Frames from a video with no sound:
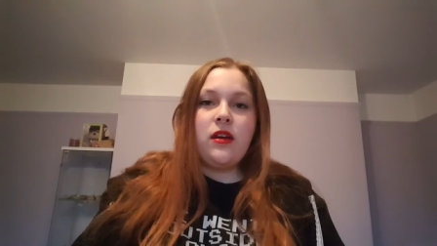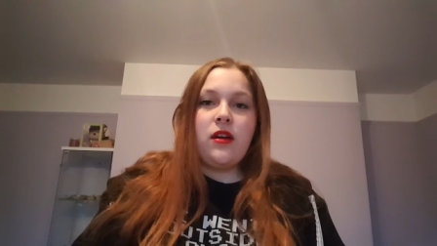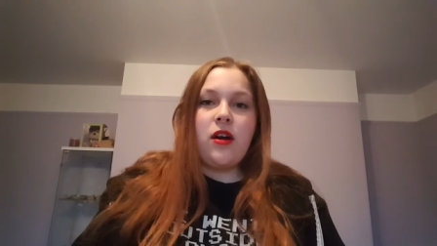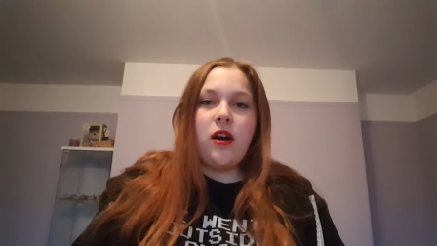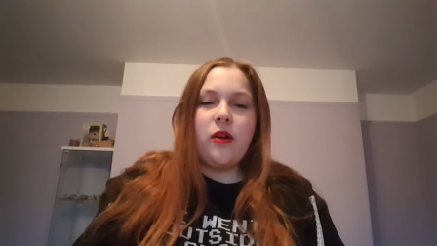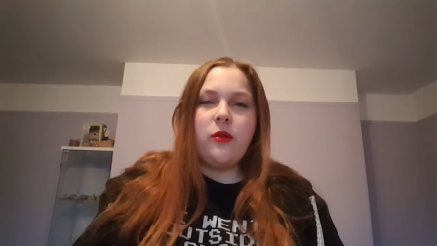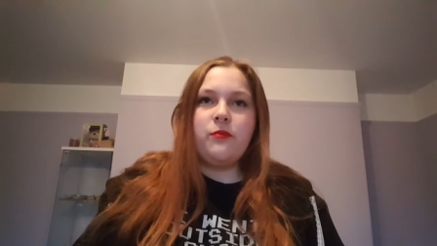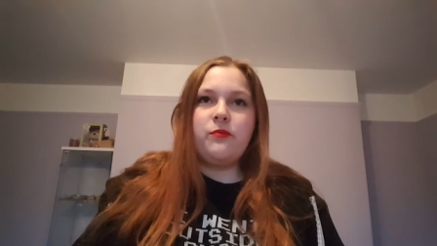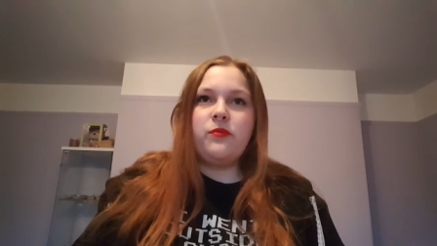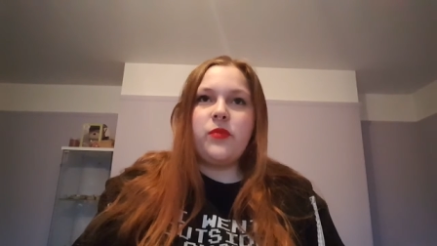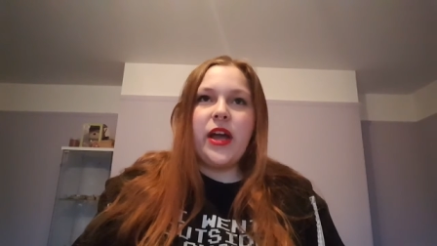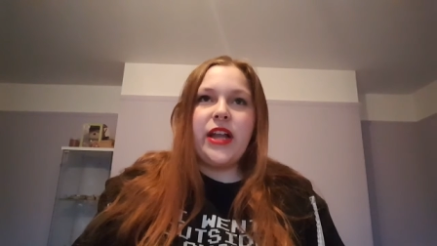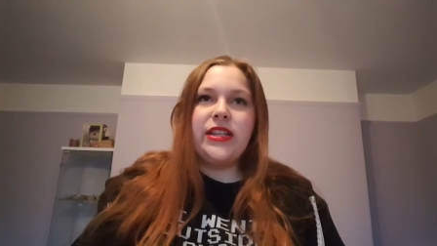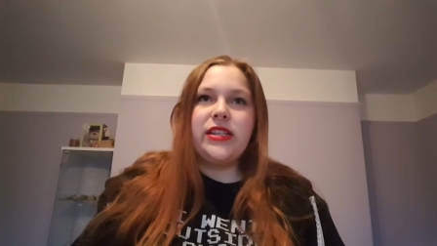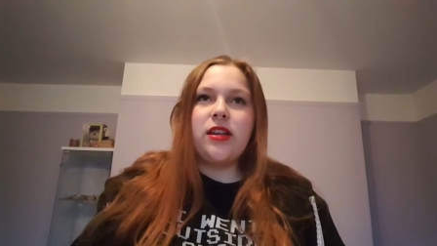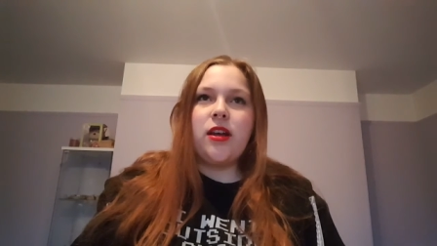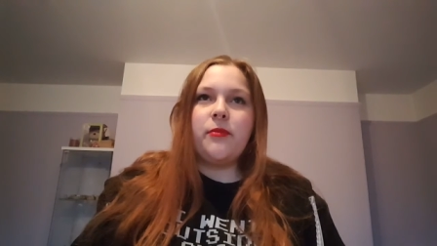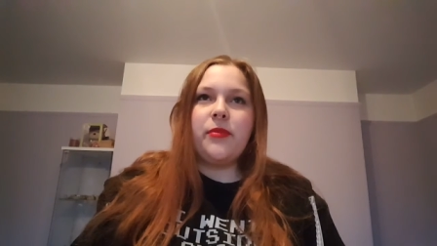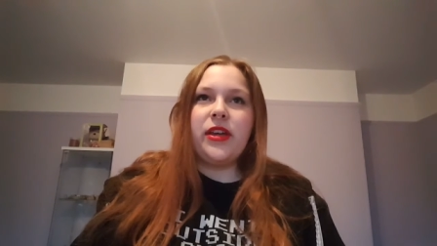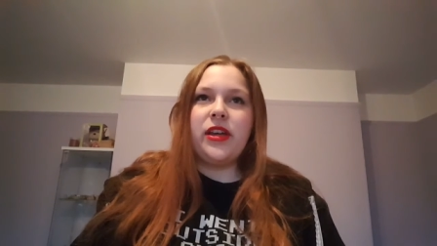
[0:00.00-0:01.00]
I
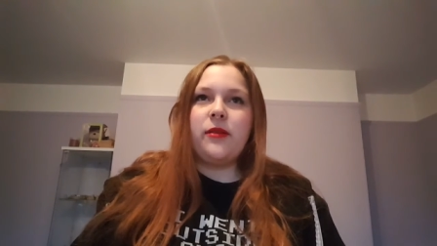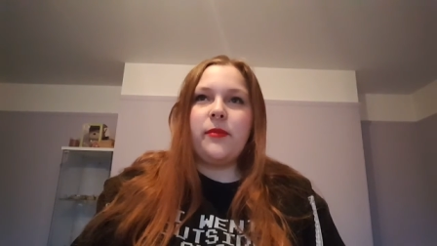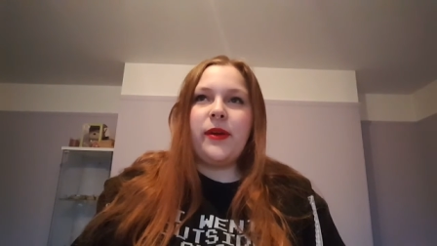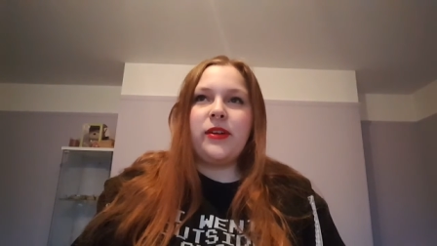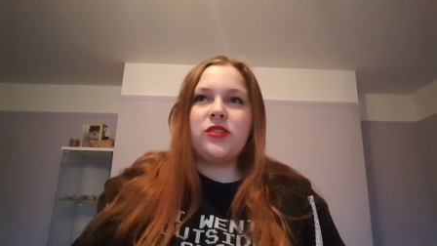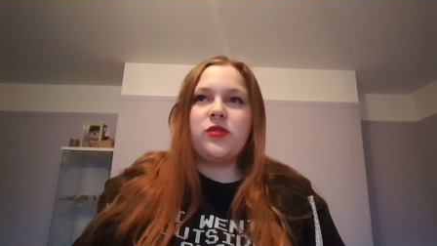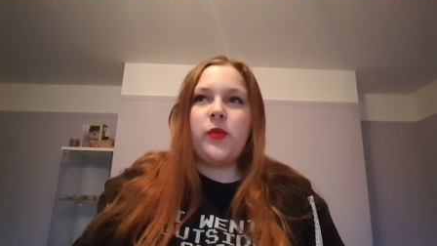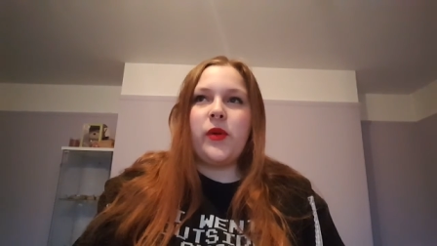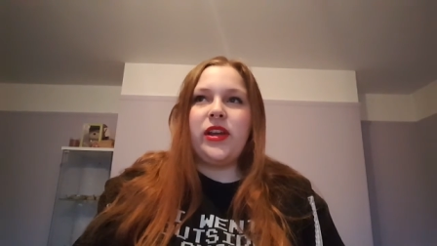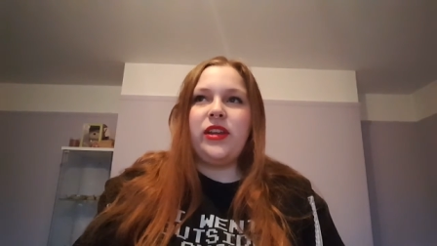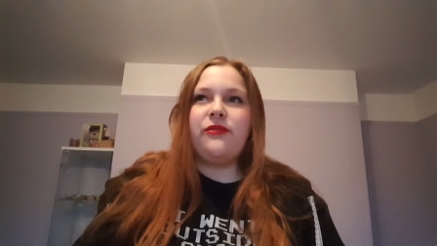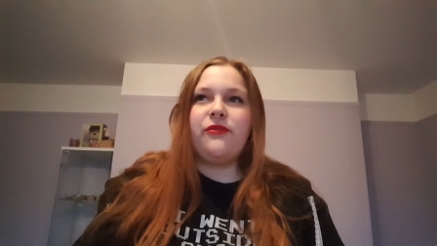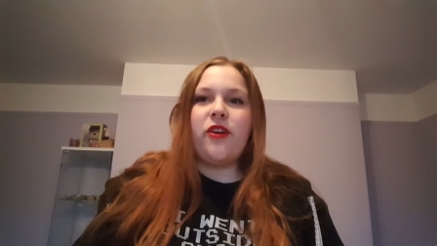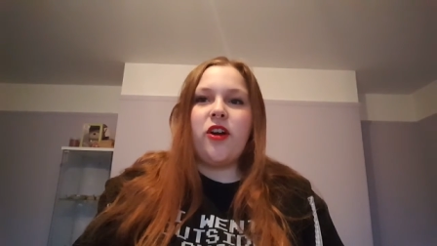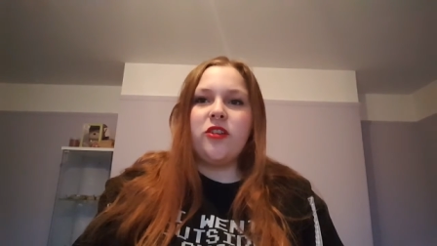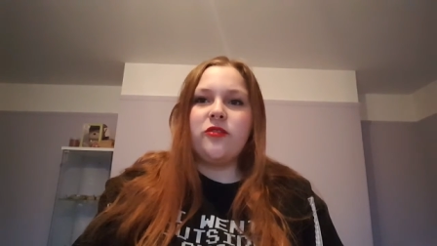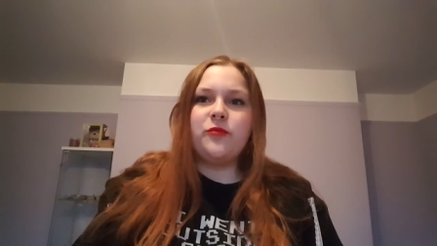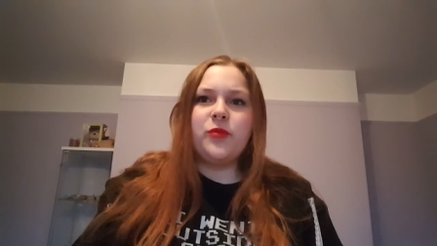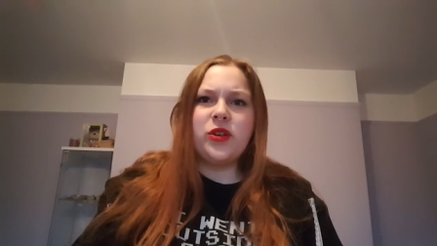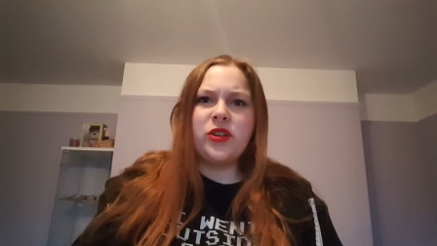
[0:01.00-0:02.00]
ended up being about
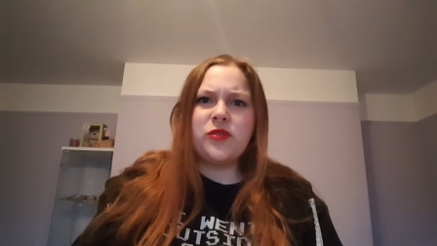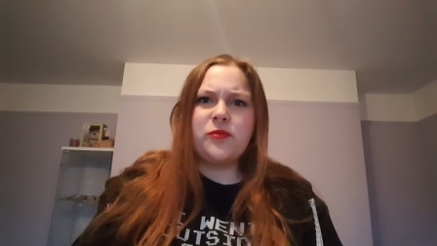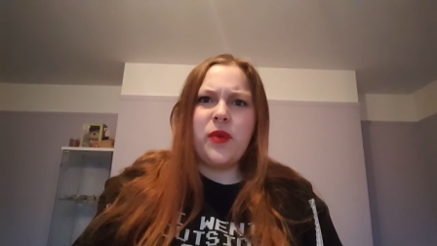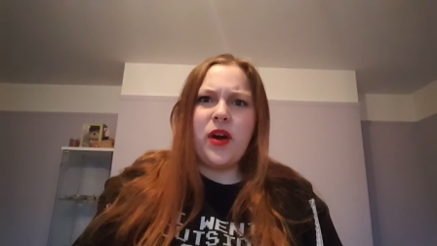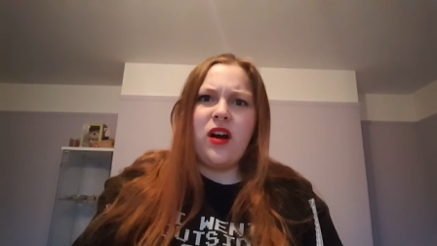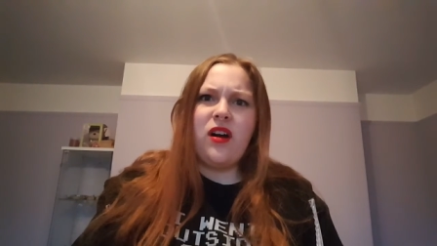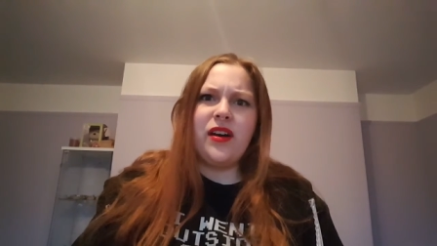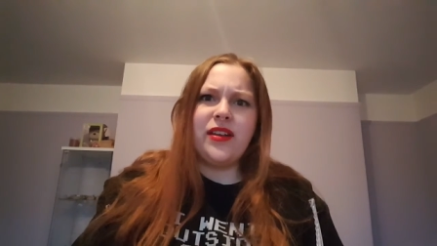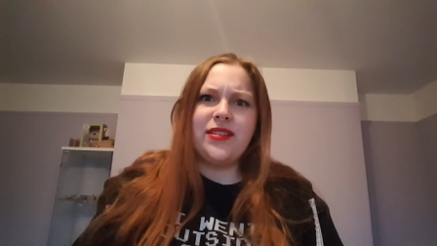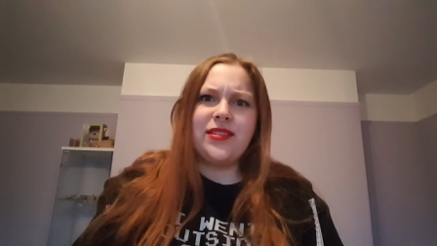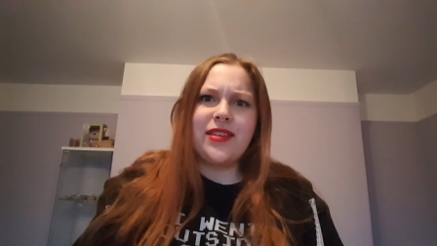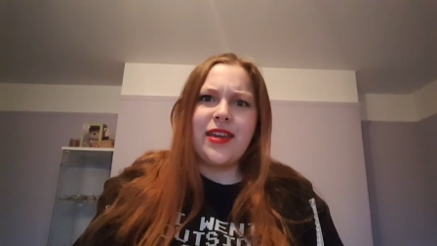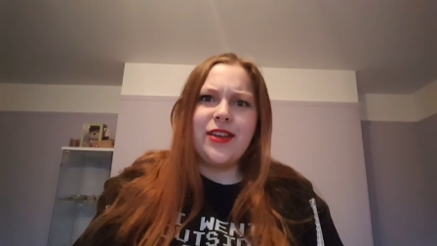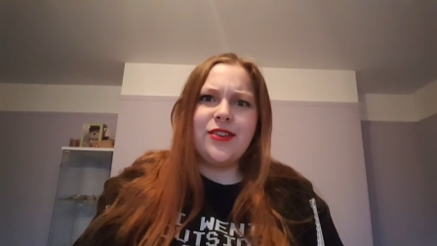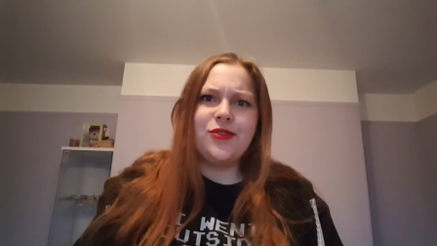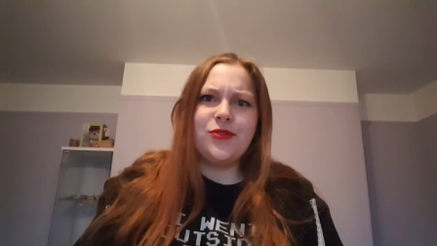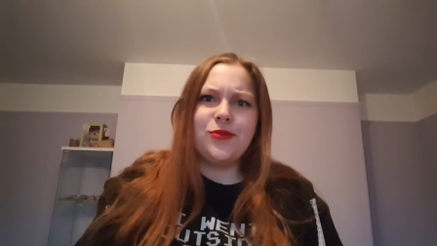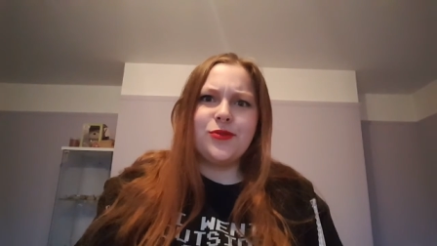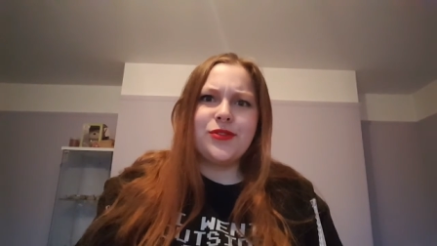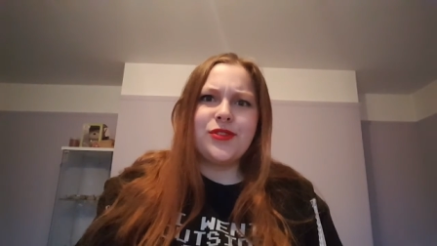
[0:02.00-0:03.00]
25 books behind
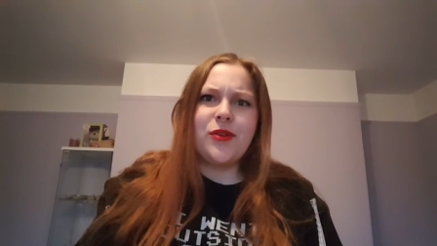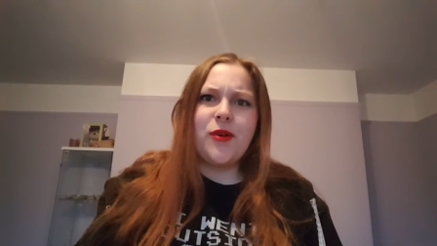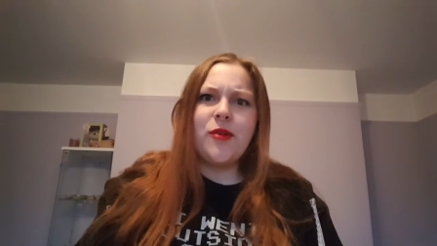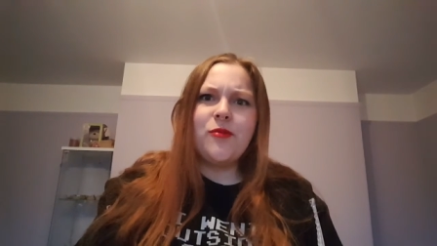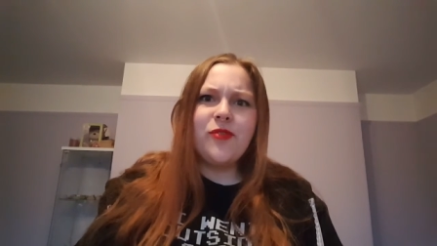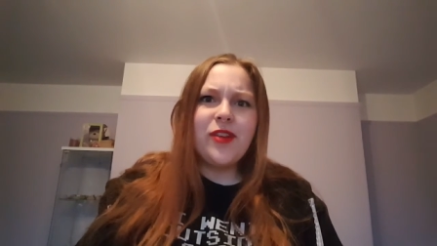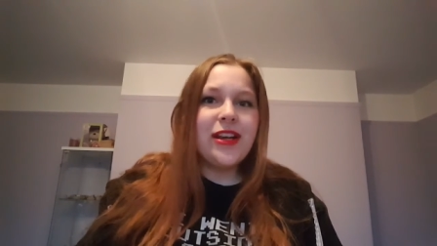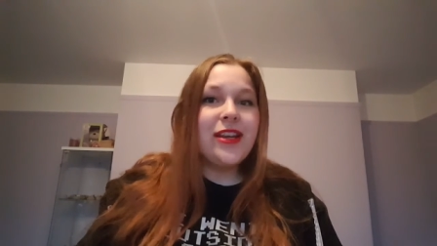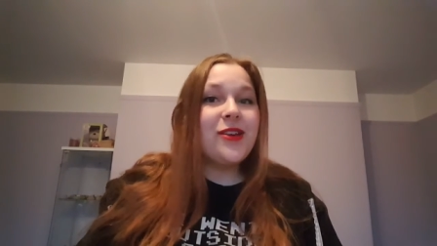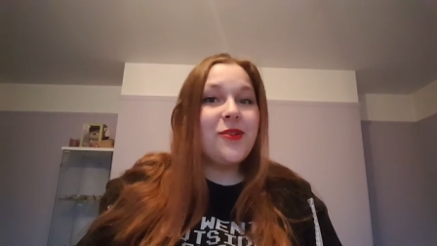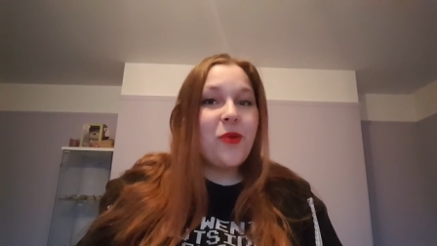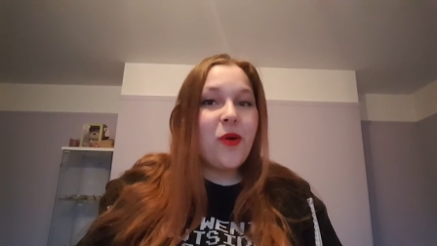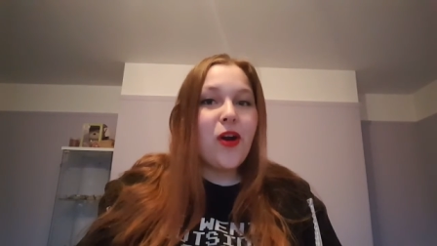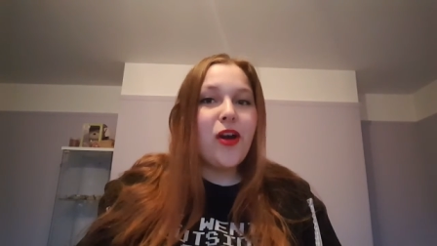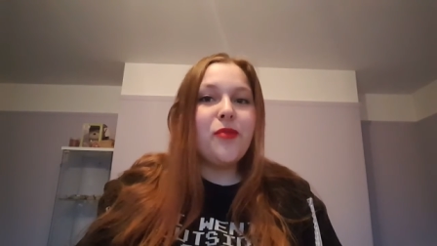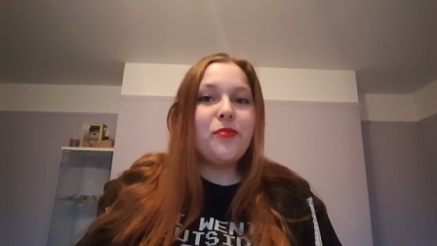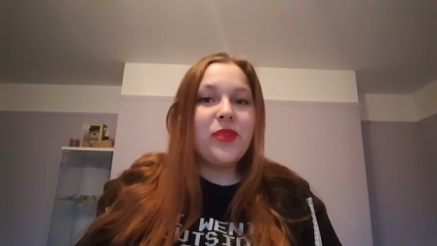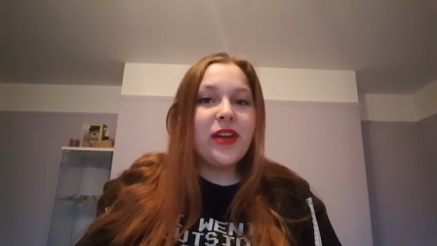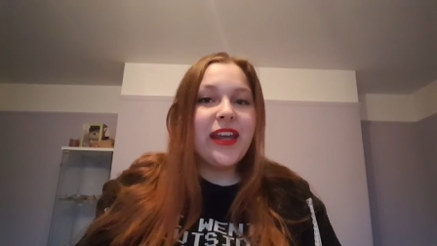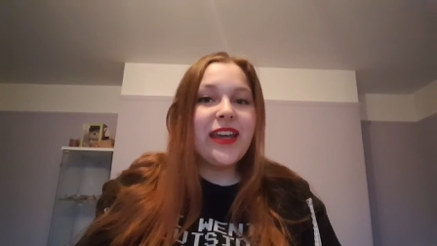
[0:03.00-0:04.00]
schedule, so I'm really
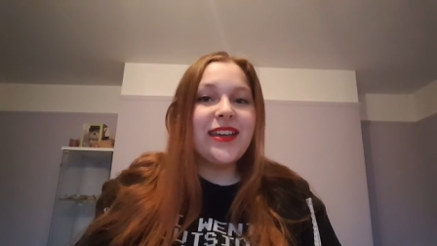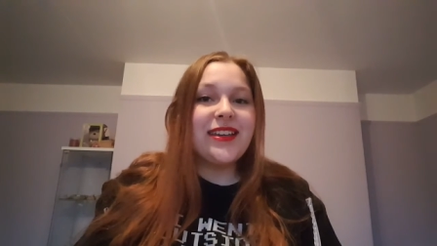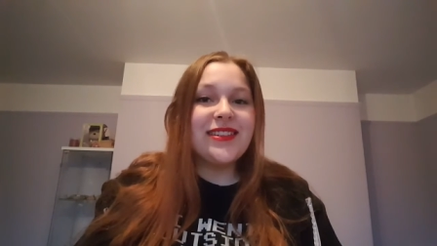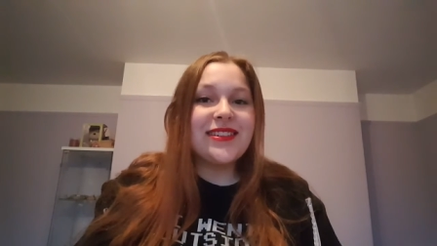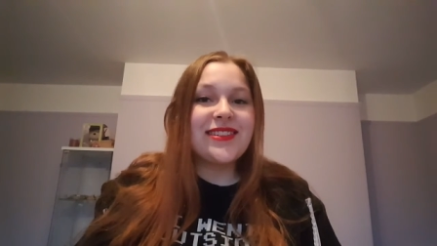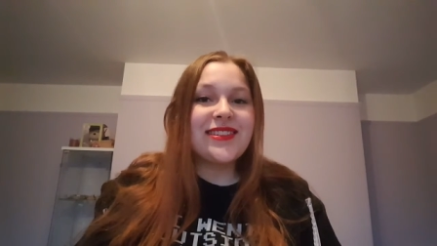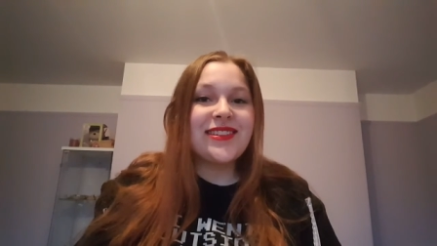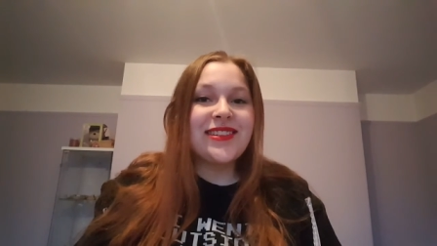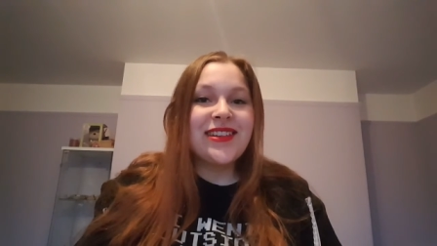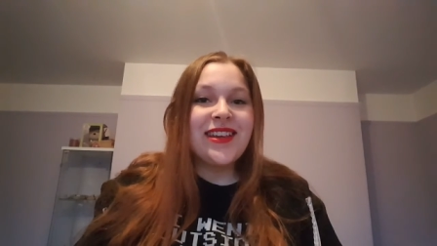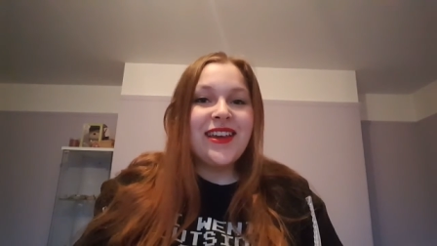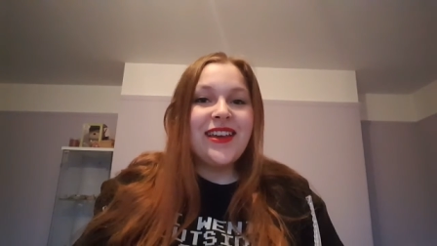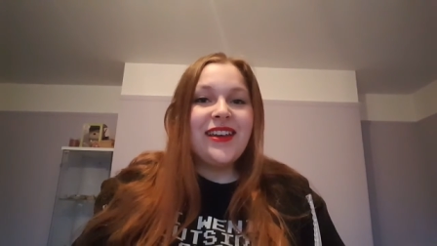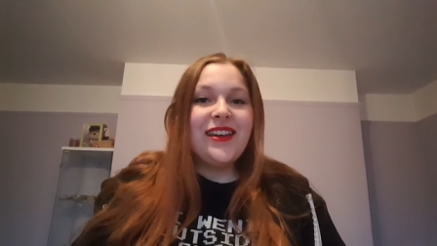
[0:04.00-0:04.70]
quite pleased.